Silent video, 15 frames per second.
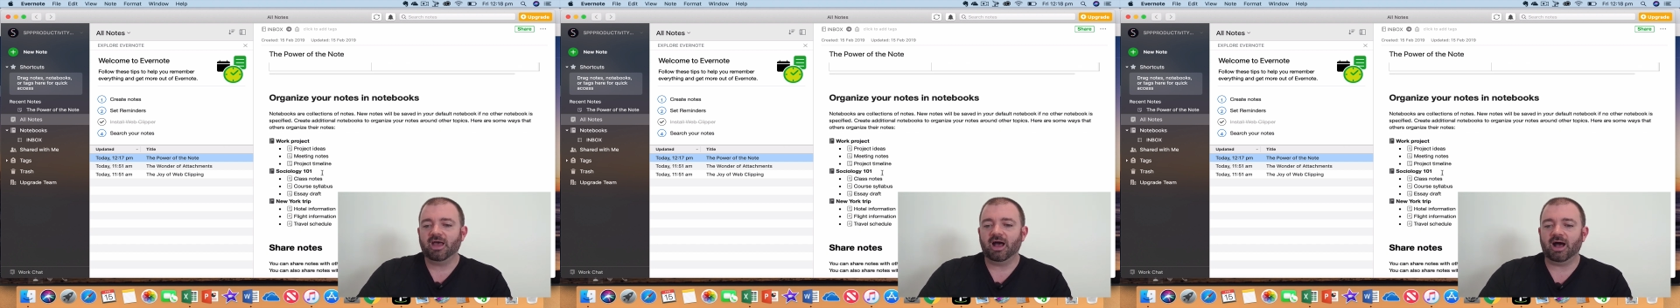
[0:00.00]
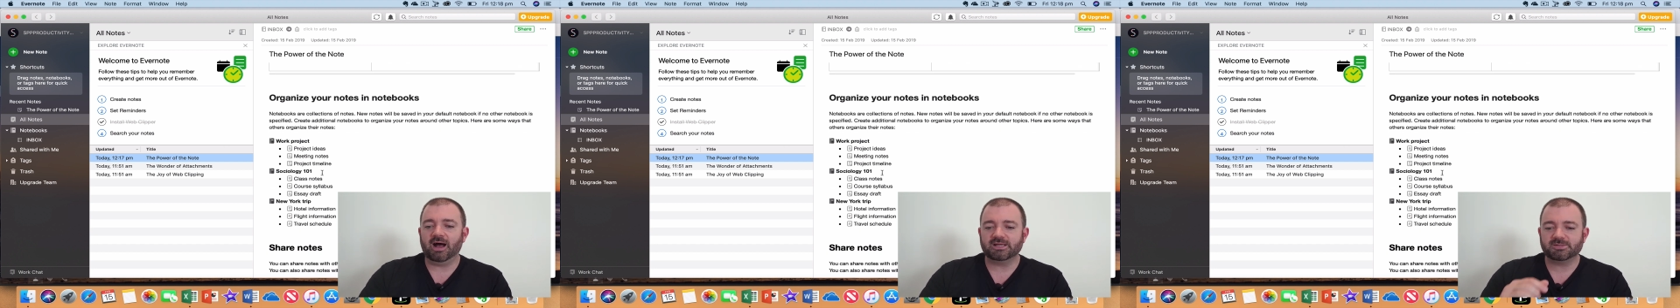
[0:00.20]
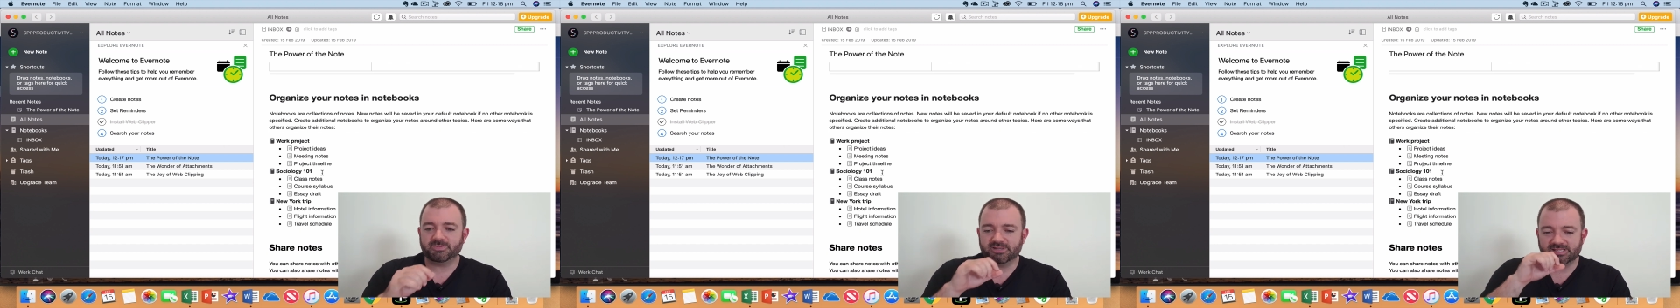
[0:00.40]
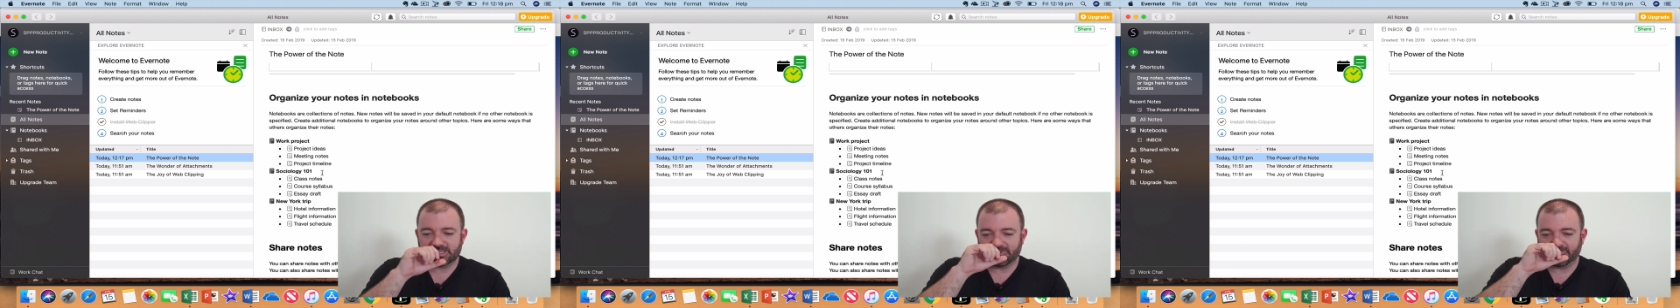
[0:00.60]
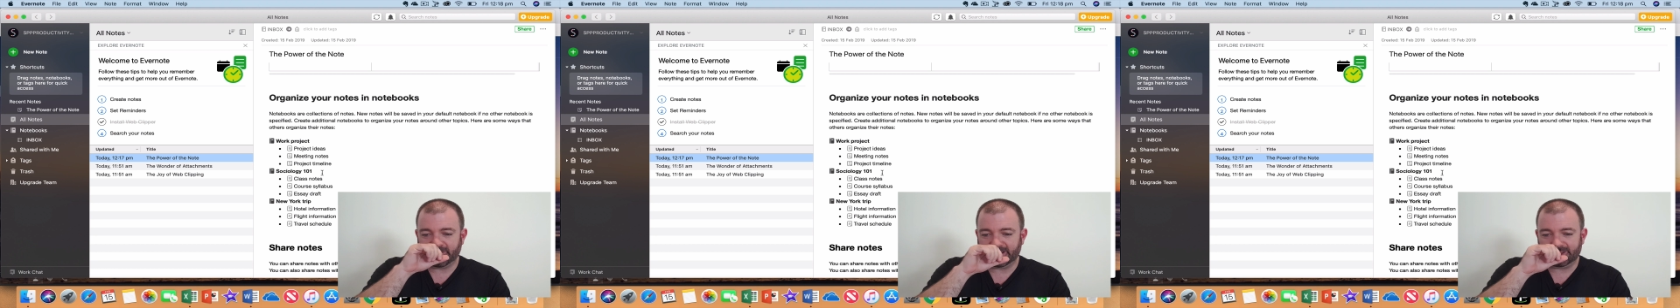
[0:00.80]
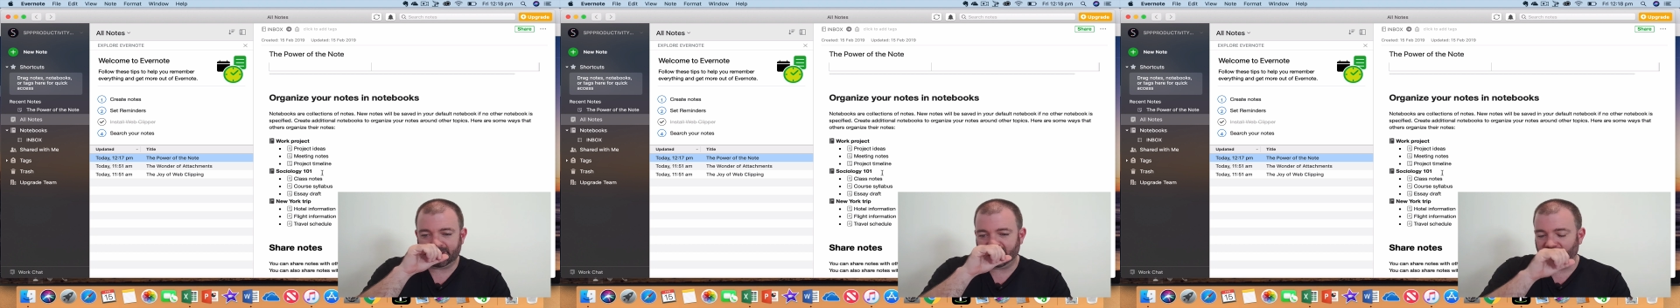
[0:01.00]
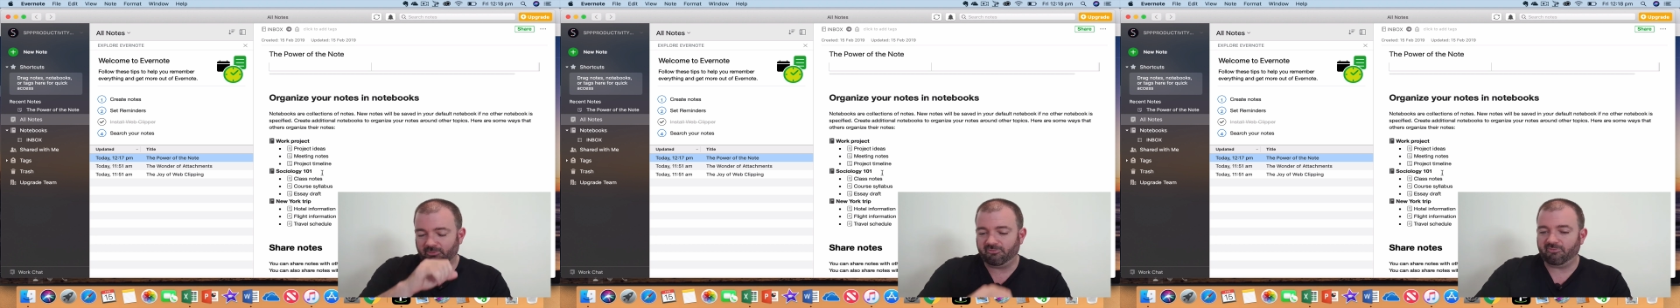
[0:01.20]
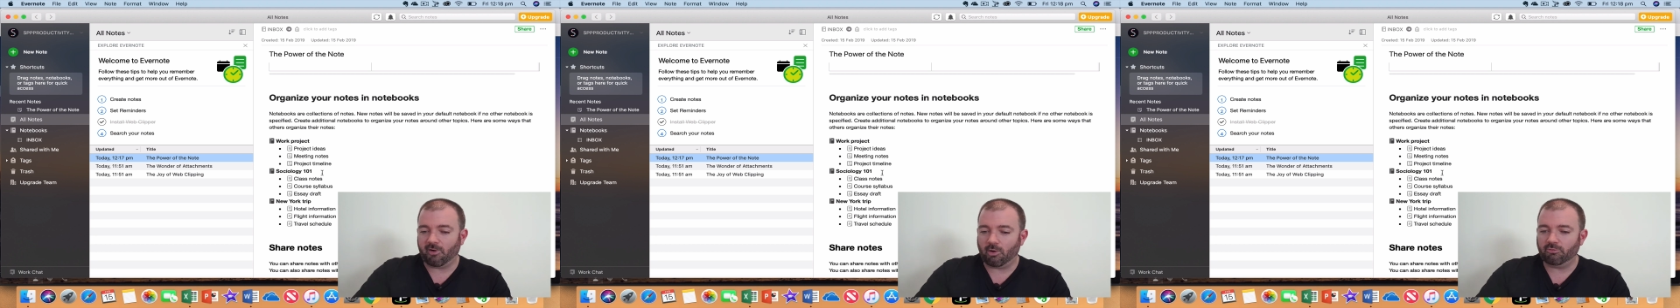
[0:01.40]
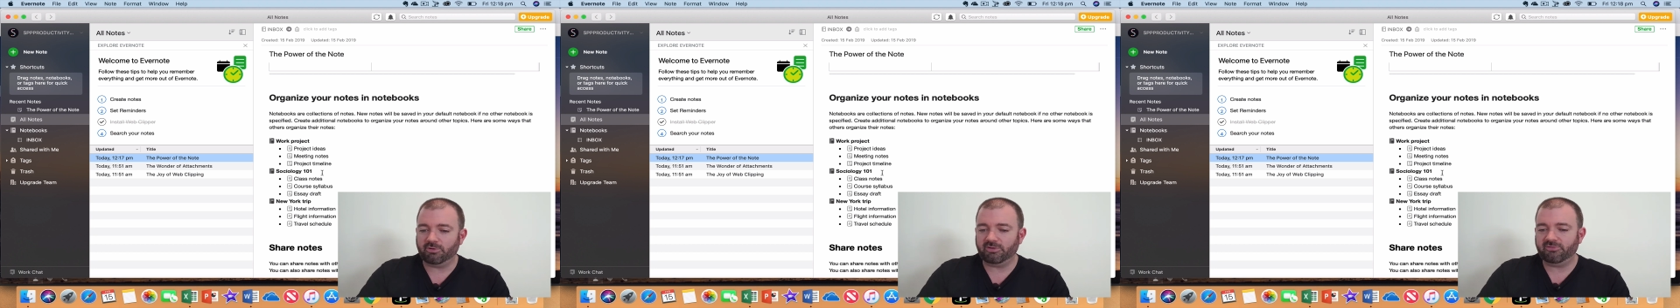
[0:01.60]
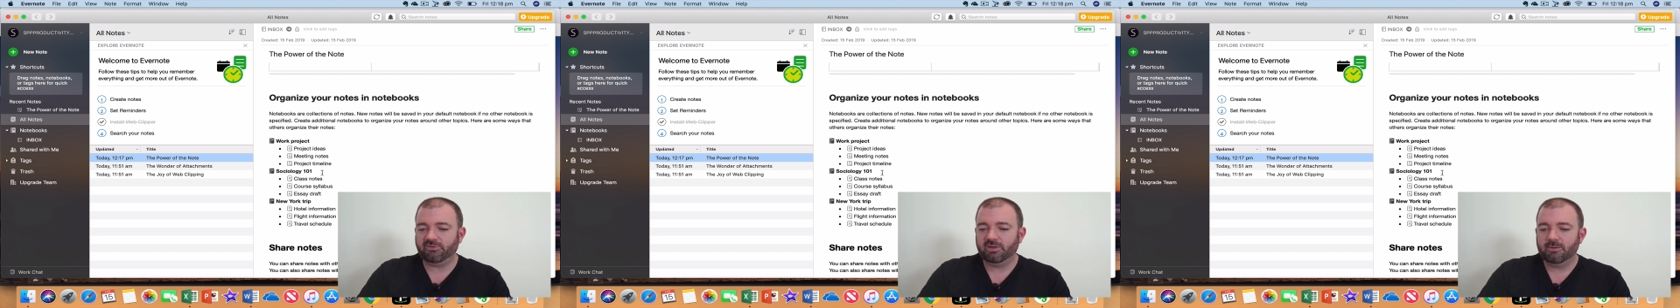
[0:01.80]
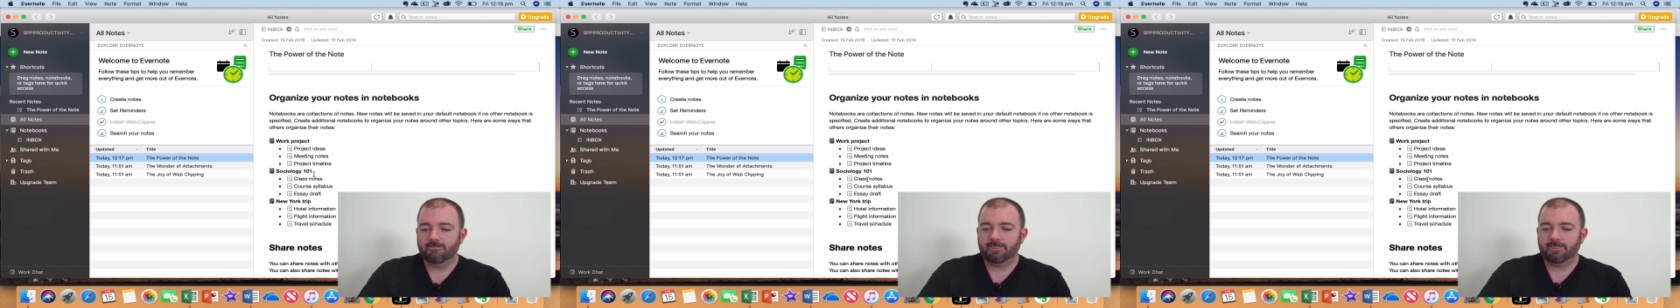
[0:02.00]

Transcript: are specific little folders,